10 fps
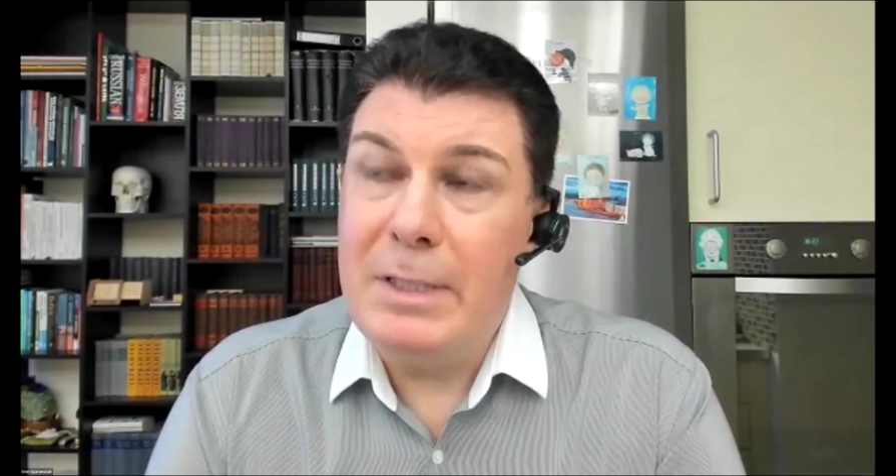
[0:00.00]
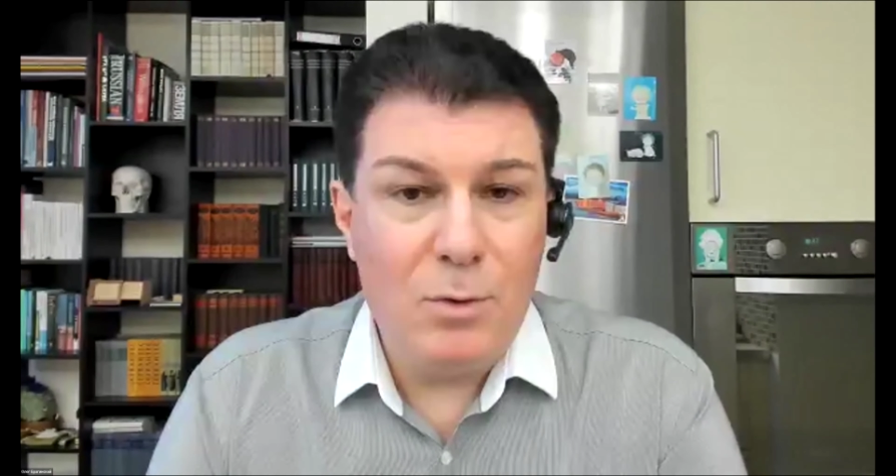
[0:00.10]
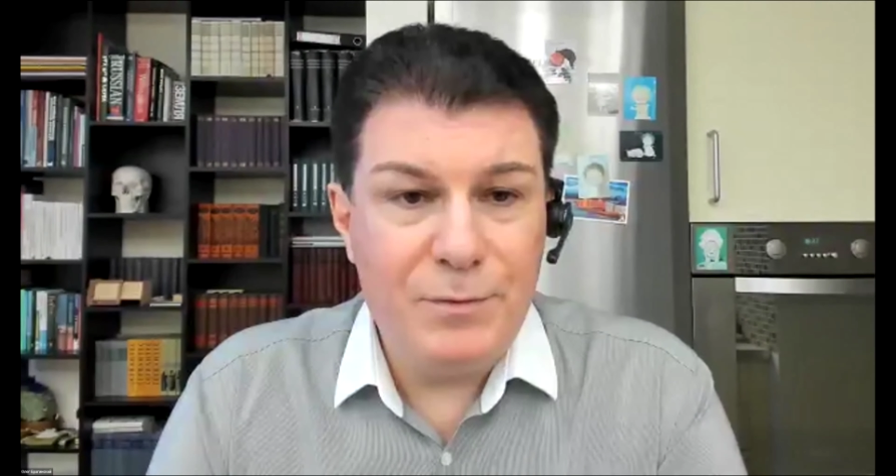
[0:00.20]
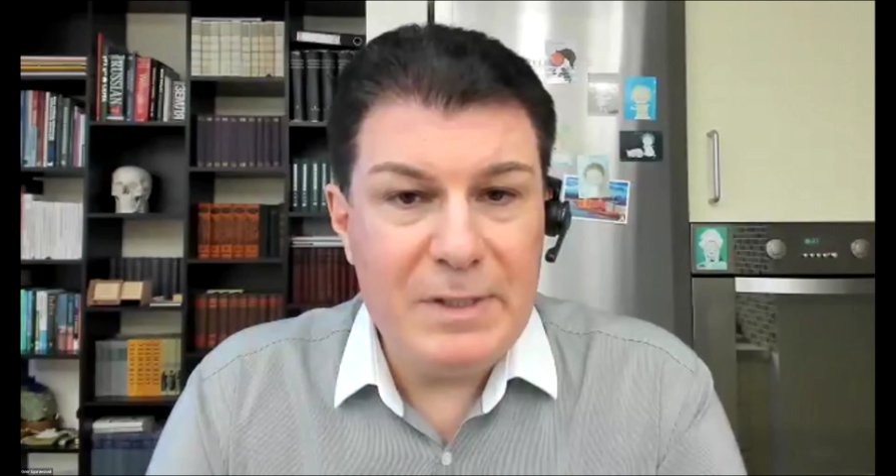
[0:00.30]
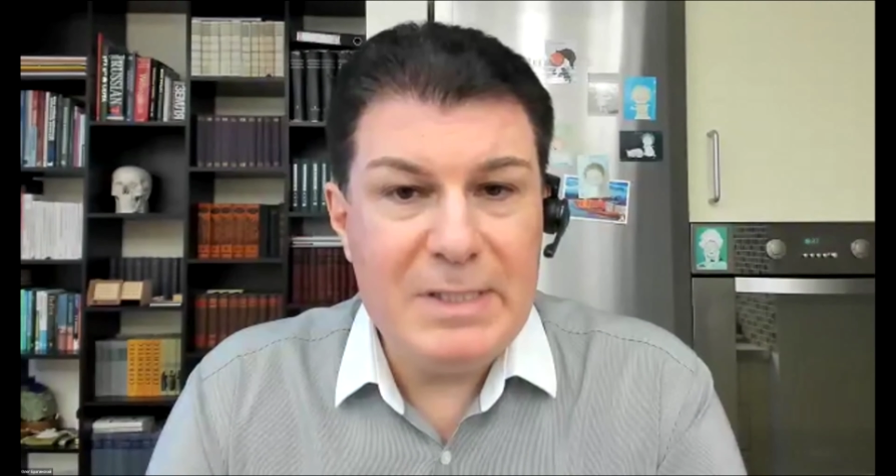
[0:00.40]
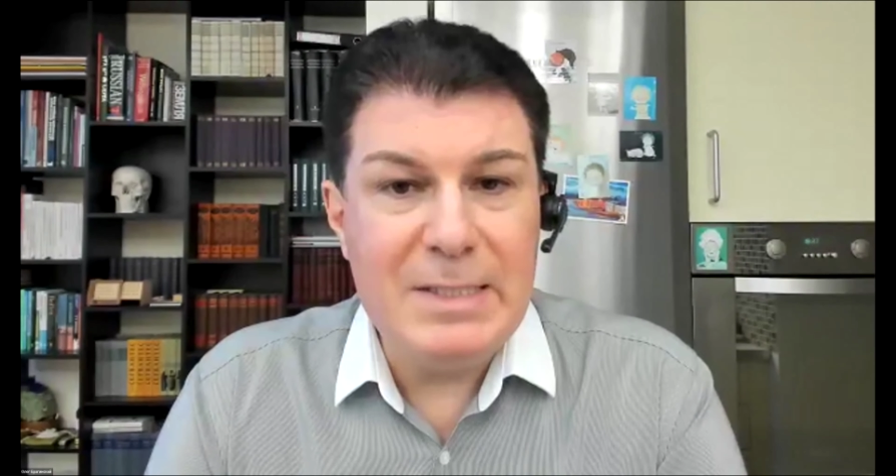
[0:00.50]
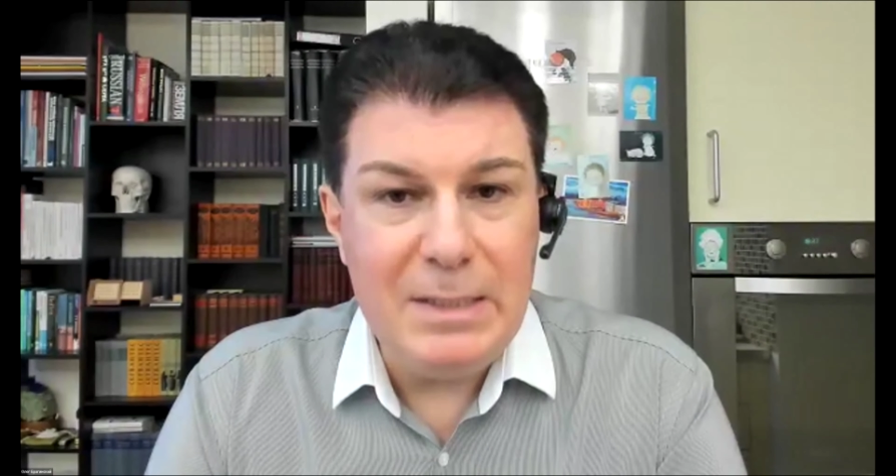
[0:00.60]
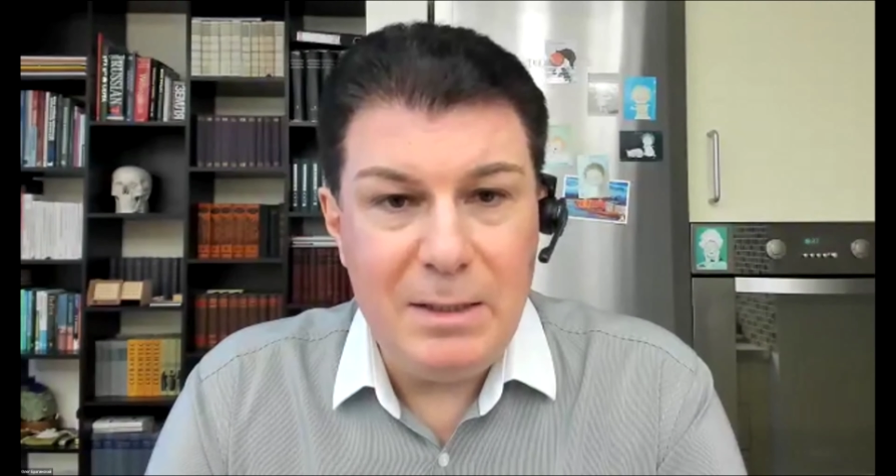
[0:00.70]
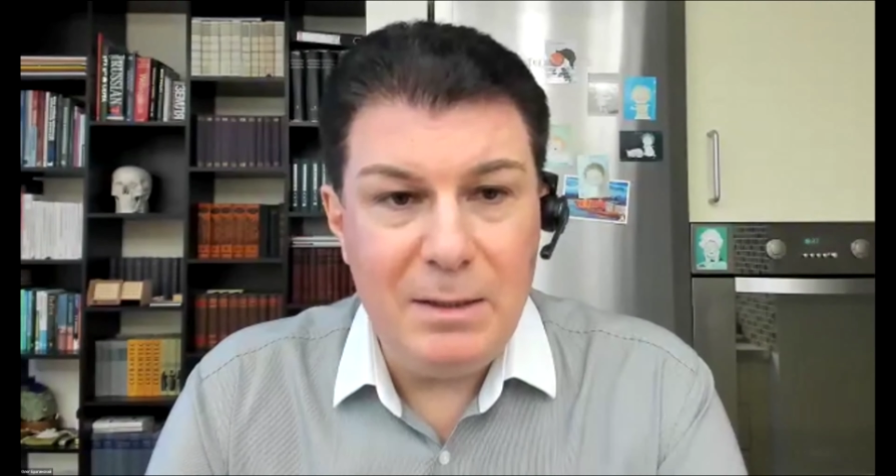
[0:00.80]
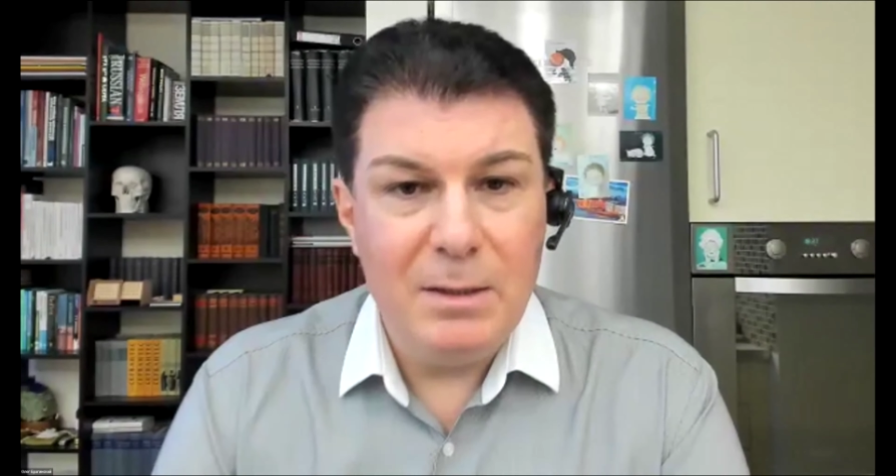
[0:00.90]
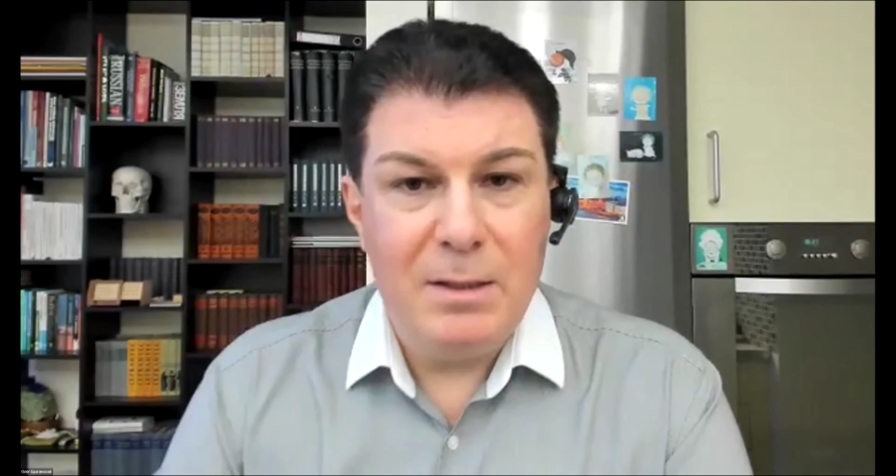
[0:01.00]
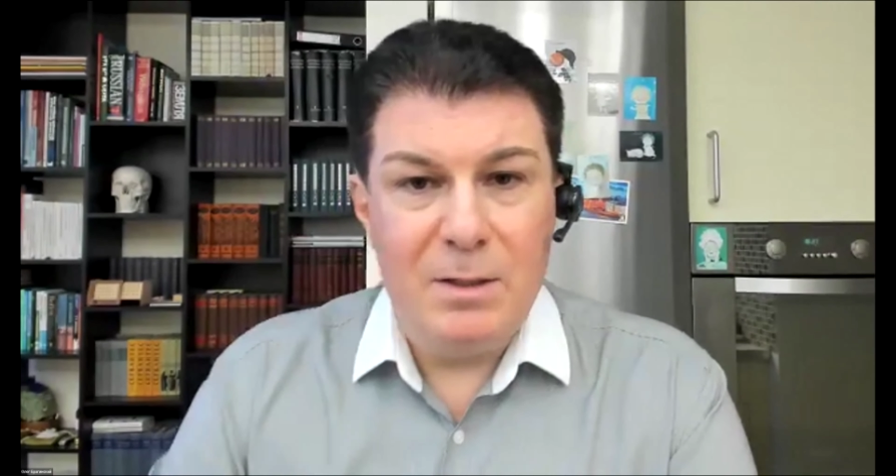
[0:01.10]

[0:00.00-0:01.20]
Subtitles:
of SEE,